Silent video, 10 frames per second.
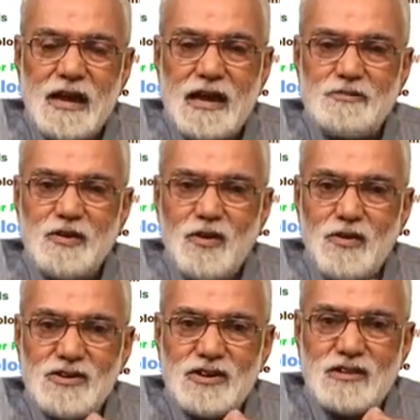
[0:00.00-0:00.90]
has been
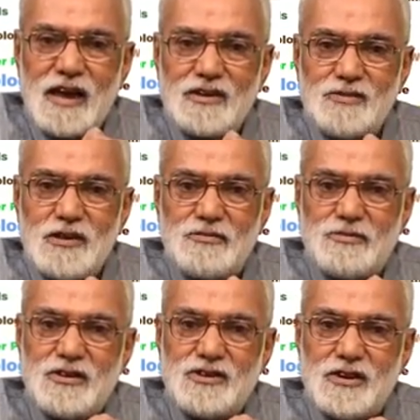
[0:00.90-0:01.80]
always trying to
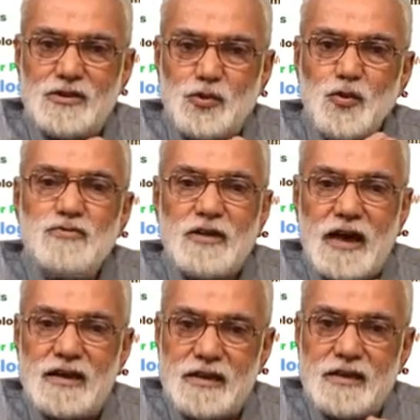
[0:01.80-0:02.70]
differentiate two
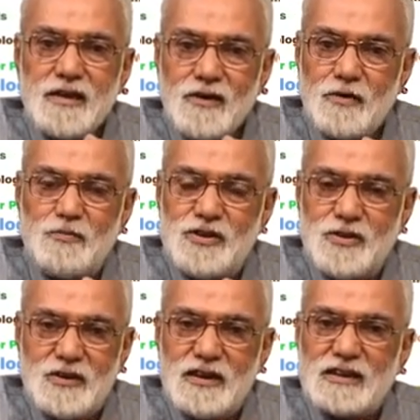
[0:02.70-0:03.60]
varieties of
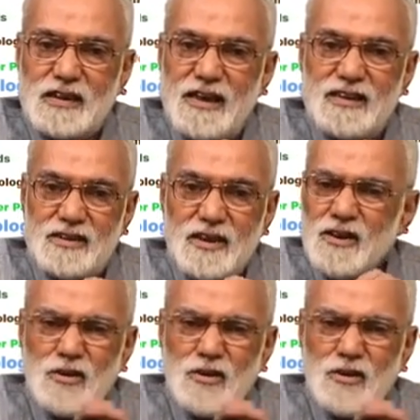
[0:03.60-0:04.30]
Mesolithic stages.